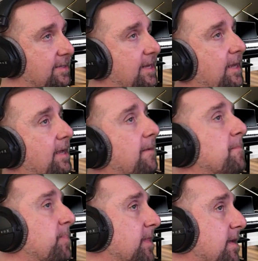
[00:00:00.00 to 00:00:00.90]
D,
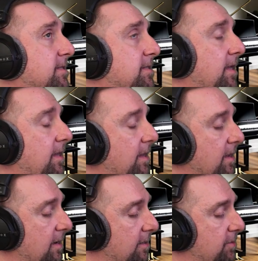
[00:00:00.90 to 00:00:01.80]
C,
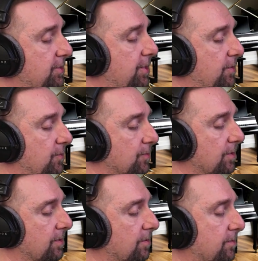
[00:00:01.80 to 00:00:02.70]
2,
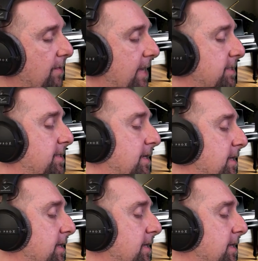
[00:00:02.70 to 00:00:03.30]
rest,